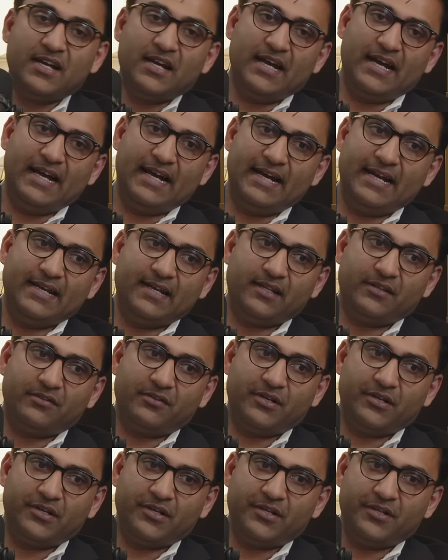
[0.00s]
And
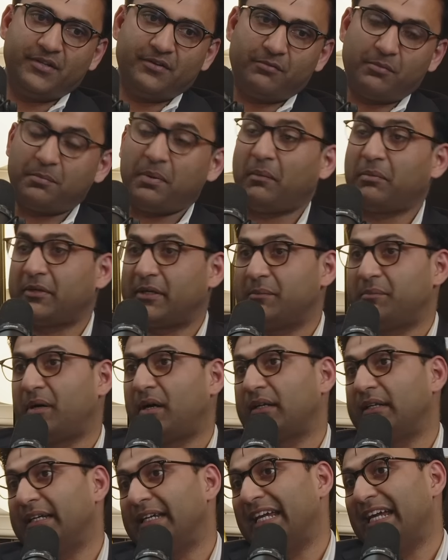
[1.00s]
the Republican
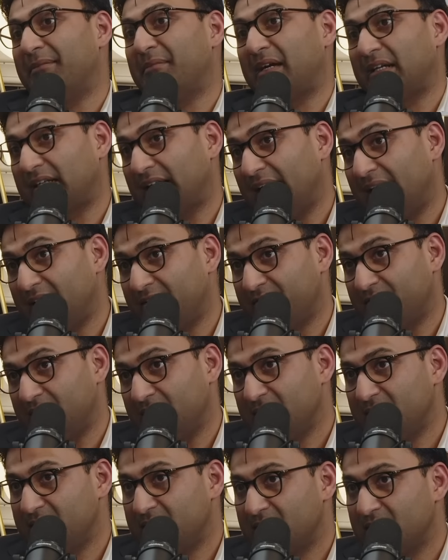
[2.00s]
Party came out ahead of
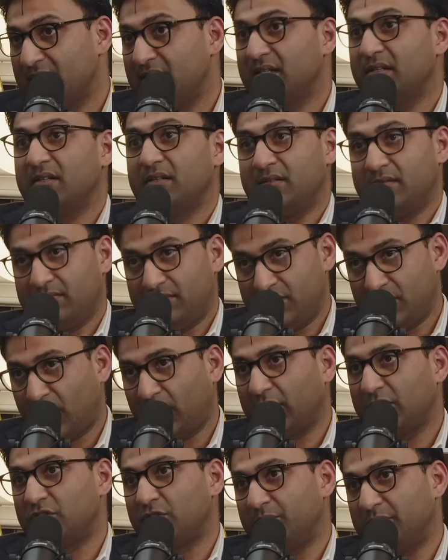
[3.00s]
this,
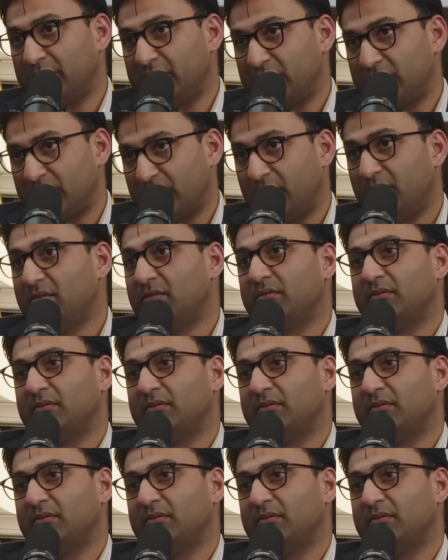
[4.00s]
knowledgeably so.